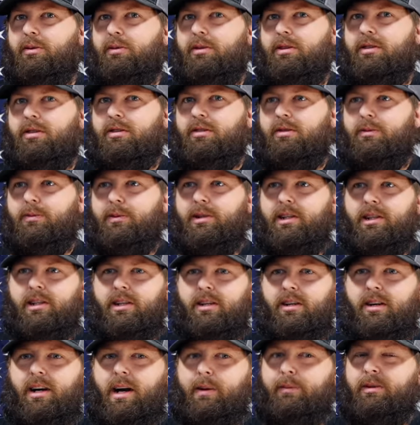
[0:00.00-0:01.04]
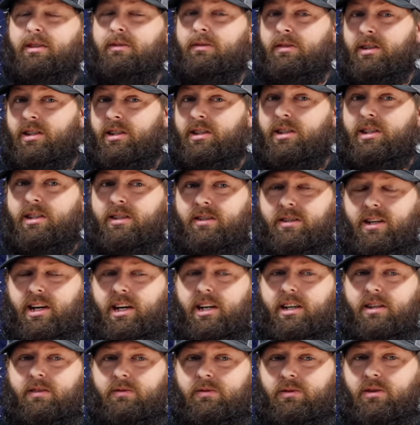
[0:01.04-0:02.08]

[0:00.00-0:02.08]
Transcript: What's going to be there? I'm really excited